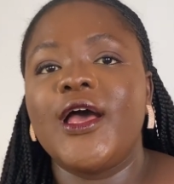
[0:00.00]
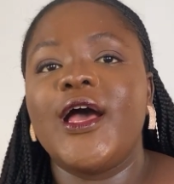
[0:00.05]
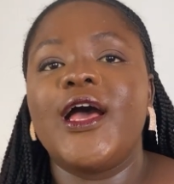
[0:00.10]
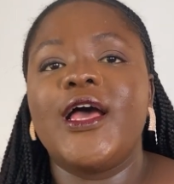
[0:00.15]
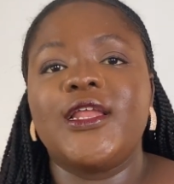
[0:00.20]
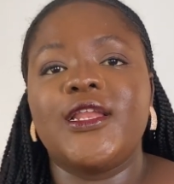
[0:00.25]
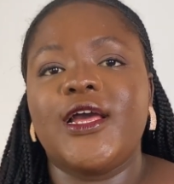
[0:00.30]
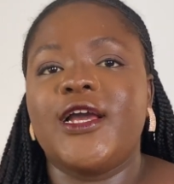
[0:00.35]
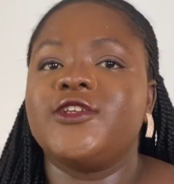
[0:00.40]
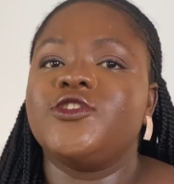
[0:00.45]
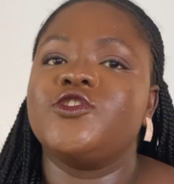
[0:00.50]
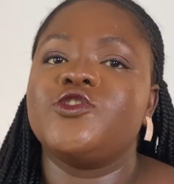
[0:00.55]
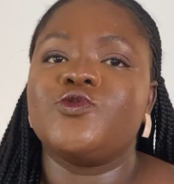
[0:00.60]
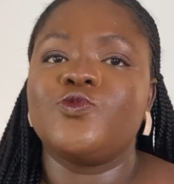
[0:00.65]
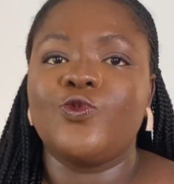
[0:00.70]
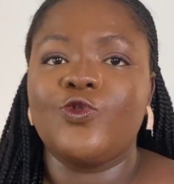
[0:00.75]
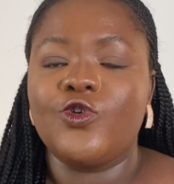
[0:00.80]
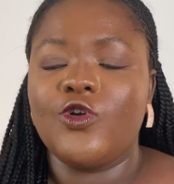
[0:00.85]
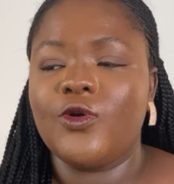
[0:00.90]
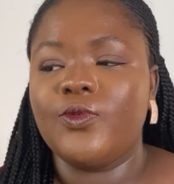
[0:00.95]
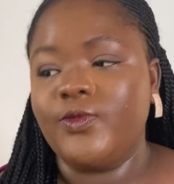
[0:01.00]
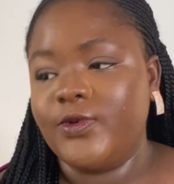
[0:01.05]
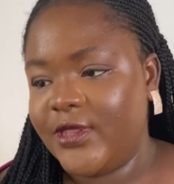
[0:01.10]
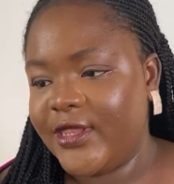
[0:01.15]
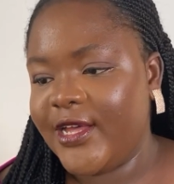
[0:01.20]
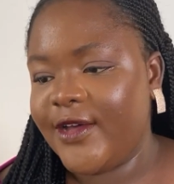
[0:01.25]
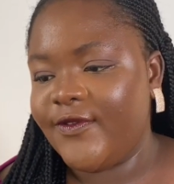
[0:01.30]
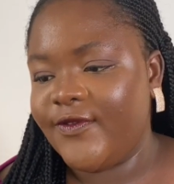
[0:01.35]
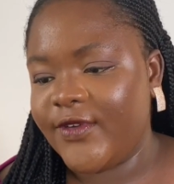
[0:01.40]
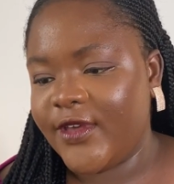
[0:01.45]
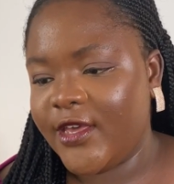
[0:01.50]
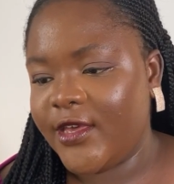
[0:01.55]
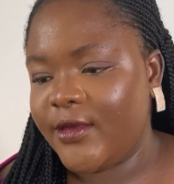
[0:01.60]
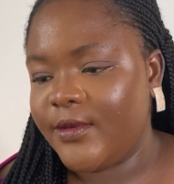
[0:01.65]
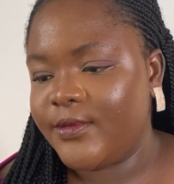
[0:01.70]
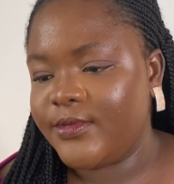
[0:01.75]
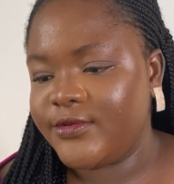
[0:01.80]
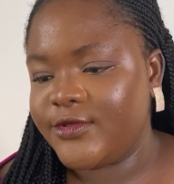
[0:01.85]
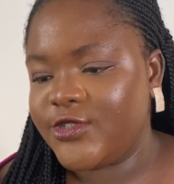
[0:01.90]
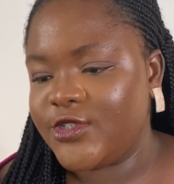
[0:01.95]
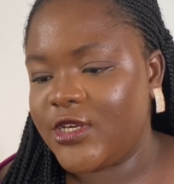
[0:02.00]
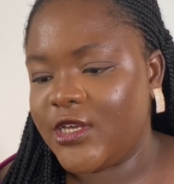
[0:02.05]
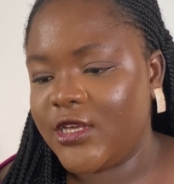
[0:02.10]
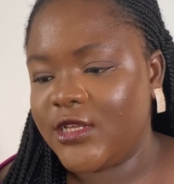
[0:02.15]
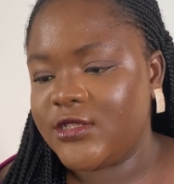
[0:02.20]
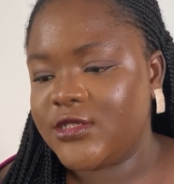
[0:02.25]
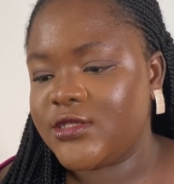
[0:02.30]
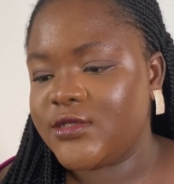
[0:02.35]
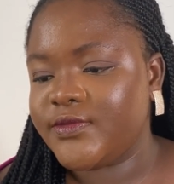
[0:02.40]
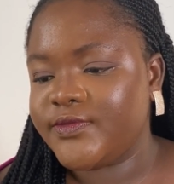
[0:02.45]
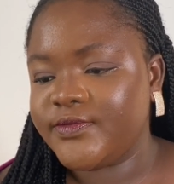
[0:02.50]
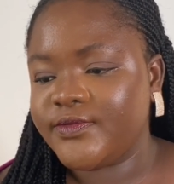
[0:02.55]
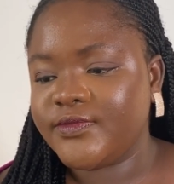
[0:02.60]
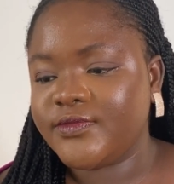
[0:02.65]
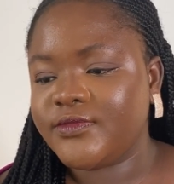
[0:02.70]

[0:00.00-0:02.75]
and I just woke up with that vibe. You get?